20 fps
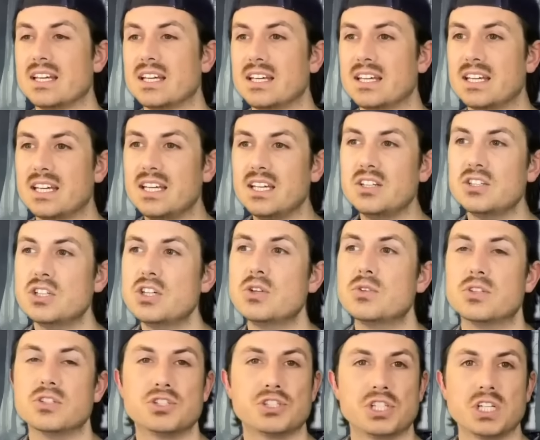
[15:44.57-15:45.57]
he knew
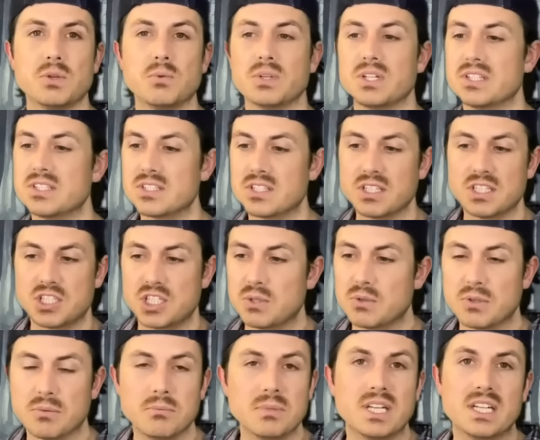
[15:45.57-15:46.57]
that she would she would
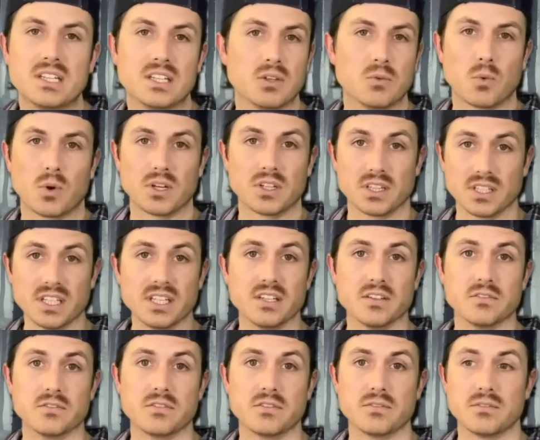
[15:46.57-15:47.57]
immediately want to
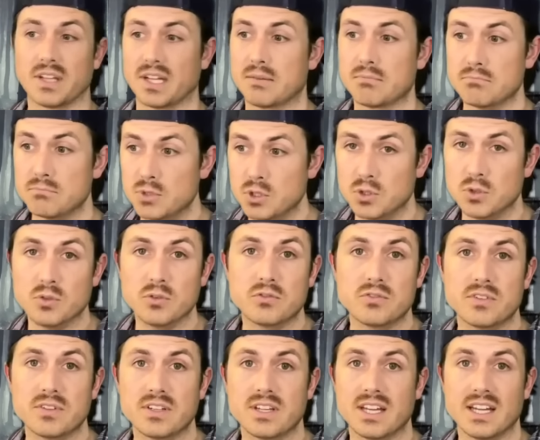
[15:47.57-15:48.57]
leave, like move
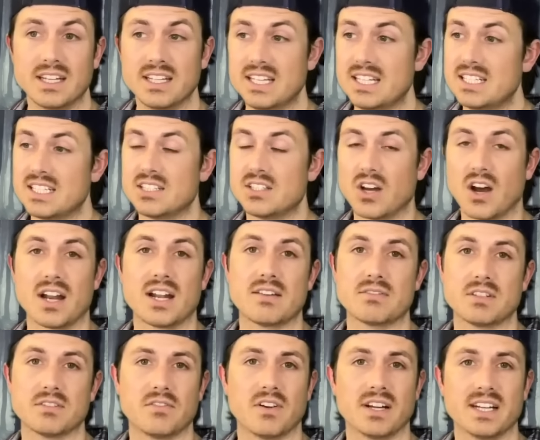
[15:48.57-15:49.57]
and he did not have
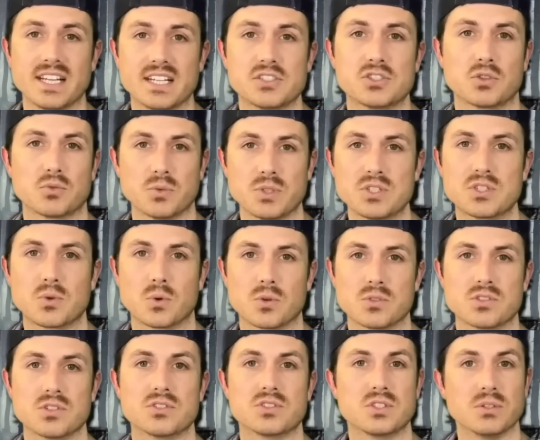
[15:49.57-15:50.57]
the financial
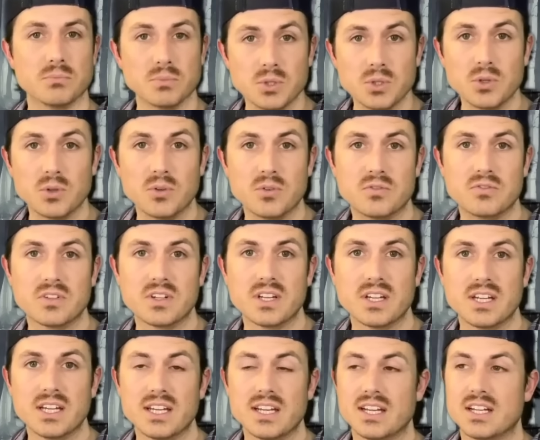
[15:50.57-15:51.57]
resources to move.
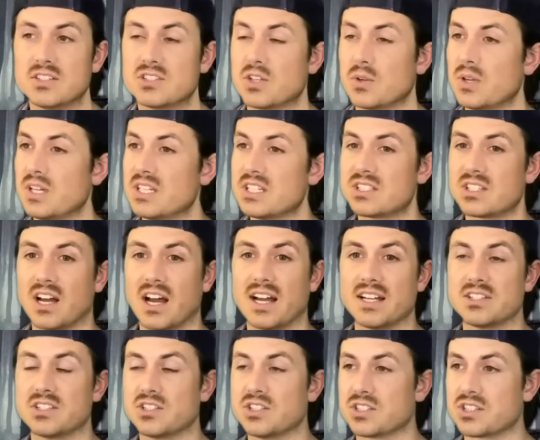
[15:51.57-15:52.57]
And so he
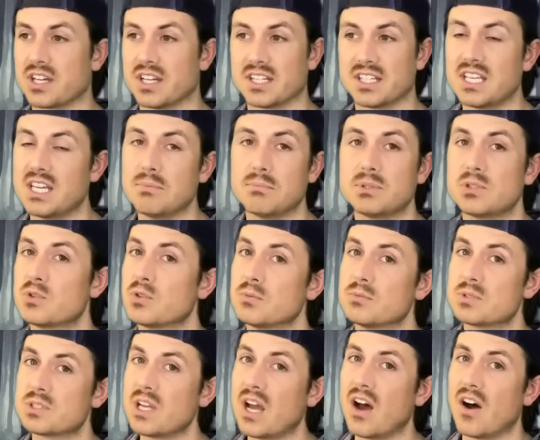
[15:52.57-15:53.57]
decides to just kind of keep to
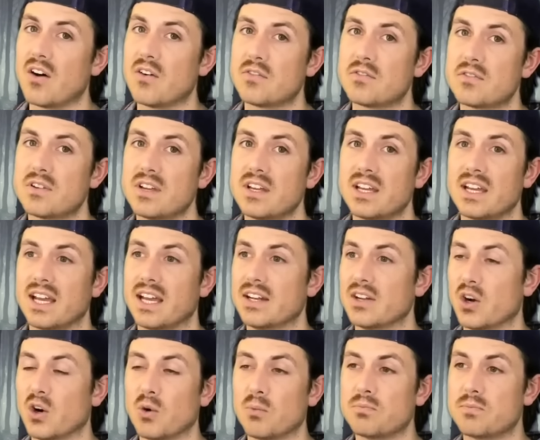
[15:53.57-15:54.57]
himself and
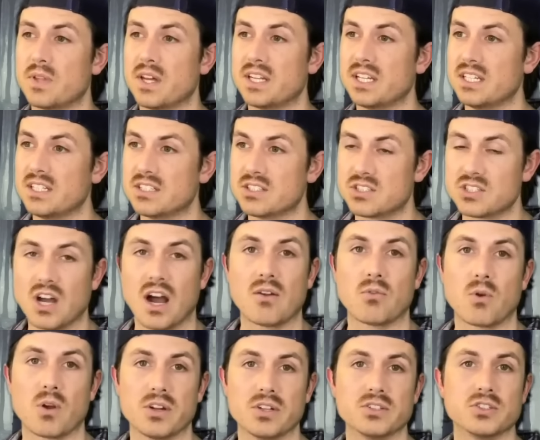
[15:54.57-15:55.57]
hope that he does not
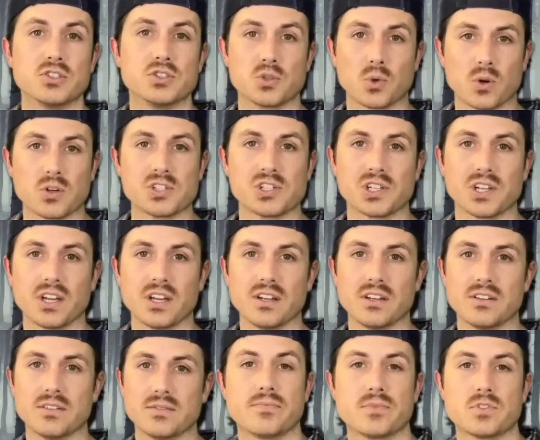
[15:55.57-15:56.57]
run into George again.
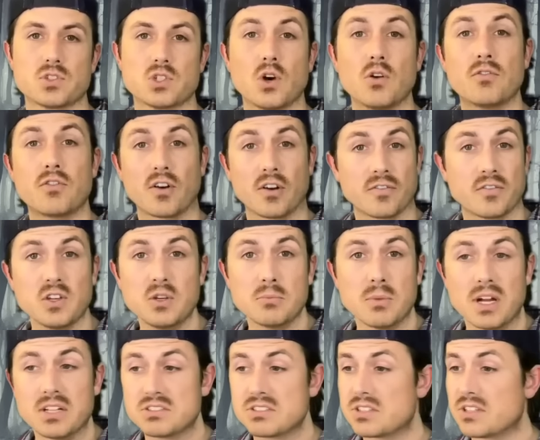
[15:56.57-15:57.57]
So for a few
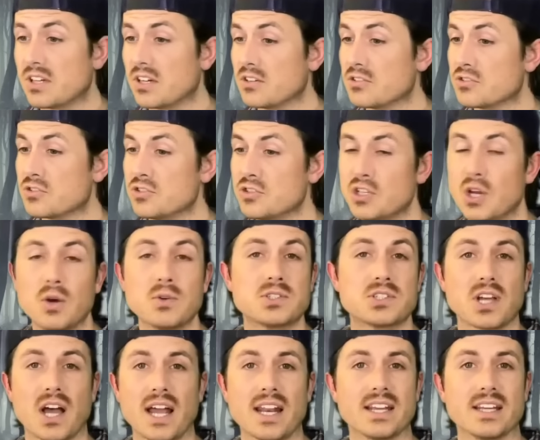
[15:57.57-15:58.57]
months, there's no
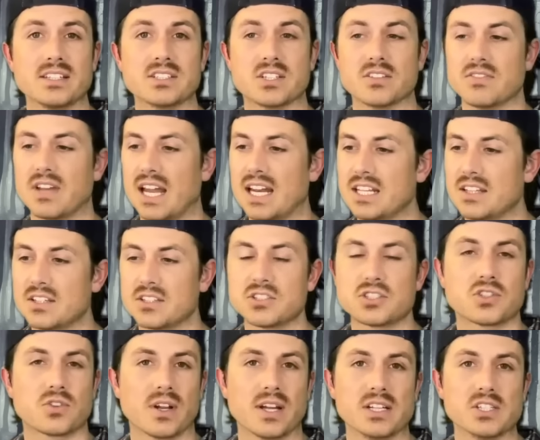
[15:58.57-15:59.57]
sightings of anything
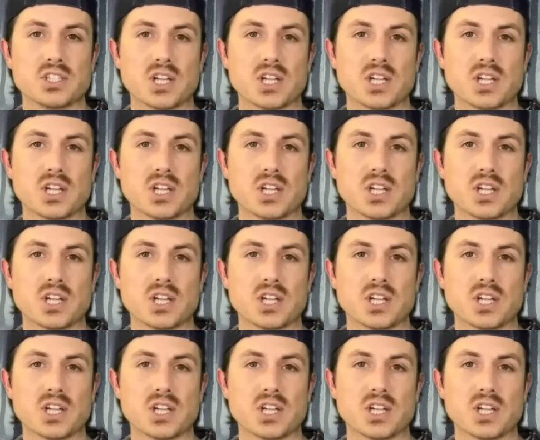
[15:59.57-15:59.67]
strange